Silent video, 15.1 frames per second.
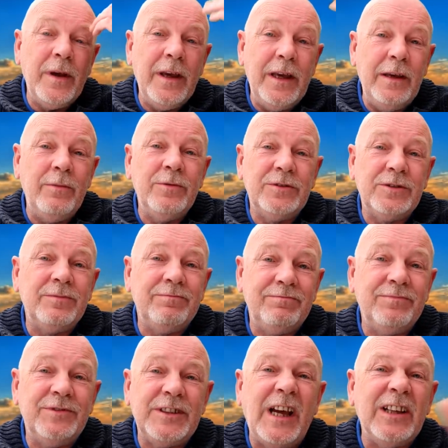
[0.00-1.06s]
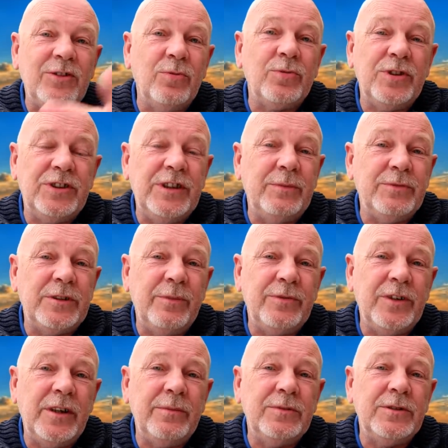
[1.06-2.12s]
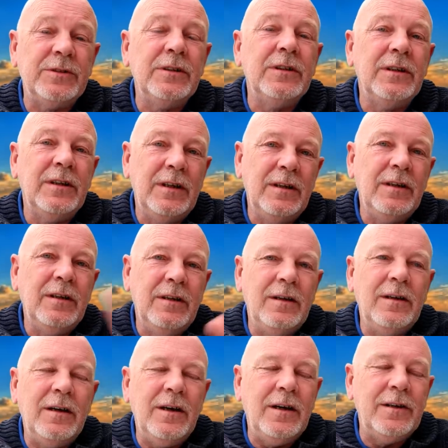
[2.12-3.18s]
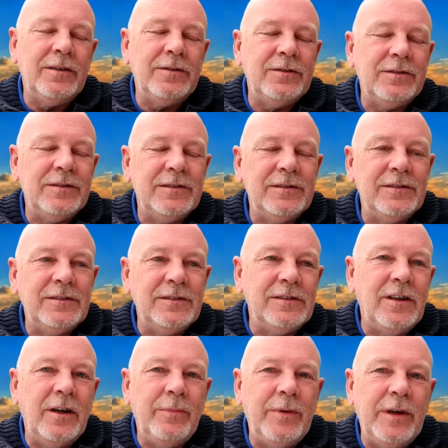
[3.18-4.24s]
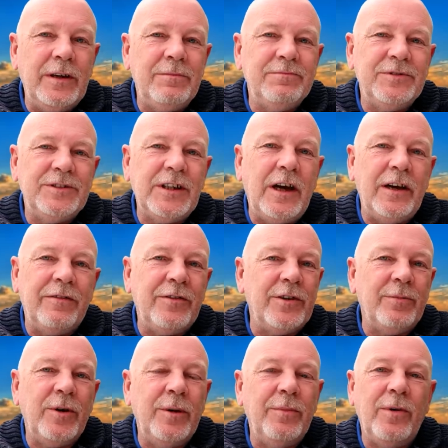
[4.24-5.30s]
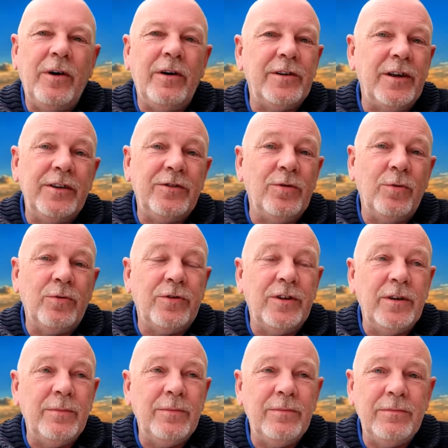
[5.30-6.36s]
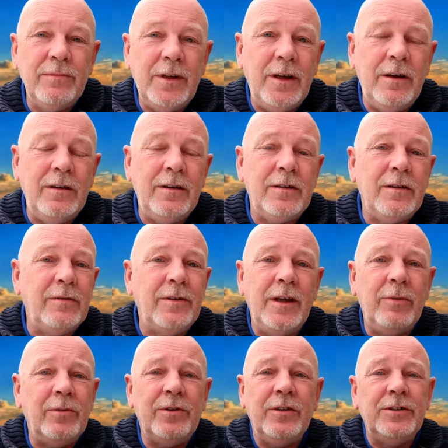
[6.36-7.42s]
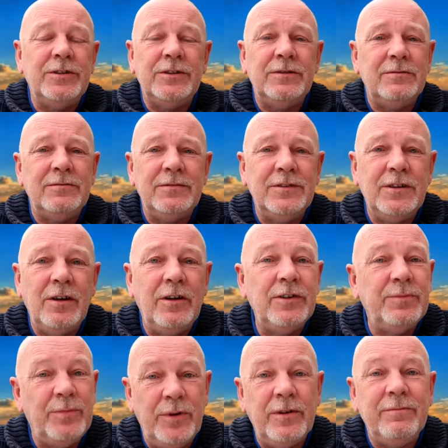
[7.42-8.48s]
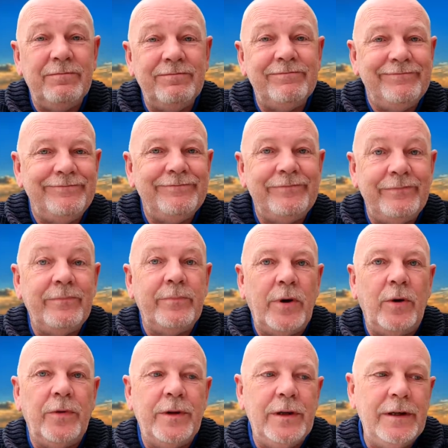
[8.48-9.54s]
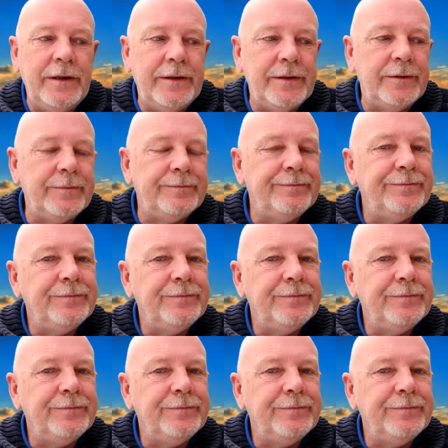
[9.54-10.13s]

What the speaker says: he was sat talking to Tim sometimes, and I'd be sat in front of my bar and I'd talk to them. You know, they were nice guys, but both illegal.